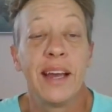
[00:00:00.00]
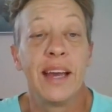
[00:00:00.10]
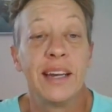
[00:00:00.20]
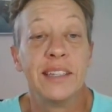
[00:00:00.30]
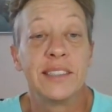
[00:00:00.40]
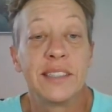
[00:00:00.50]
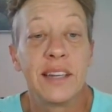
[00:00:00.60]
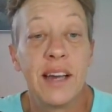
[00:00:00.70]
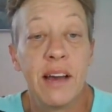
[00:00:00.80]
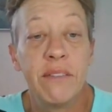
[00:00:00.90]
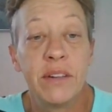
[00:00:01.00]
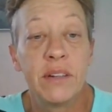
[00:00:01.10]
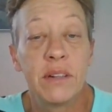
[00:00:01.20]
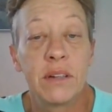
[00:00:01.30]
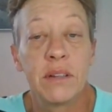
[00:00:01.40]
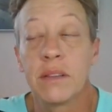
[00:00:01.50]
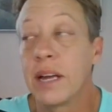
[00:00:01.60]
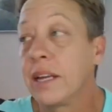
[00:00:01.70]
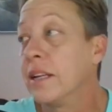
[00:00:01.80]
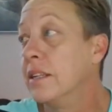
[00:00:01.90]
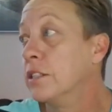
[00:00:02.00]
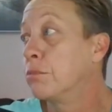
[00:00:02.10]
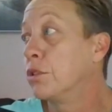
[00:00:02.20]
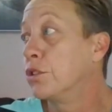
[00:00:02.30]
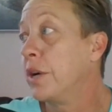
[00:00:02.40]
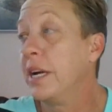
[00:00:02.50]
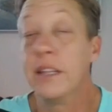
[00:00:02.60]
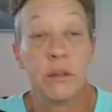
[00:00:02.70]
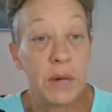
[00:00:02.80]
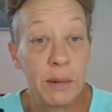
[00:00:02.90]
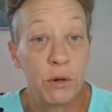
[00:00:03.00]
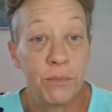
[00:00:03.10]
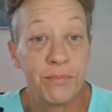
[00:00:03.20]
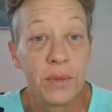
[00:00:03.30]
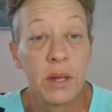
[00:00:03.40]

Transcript: And is heaven like it is portrayed in the Bible?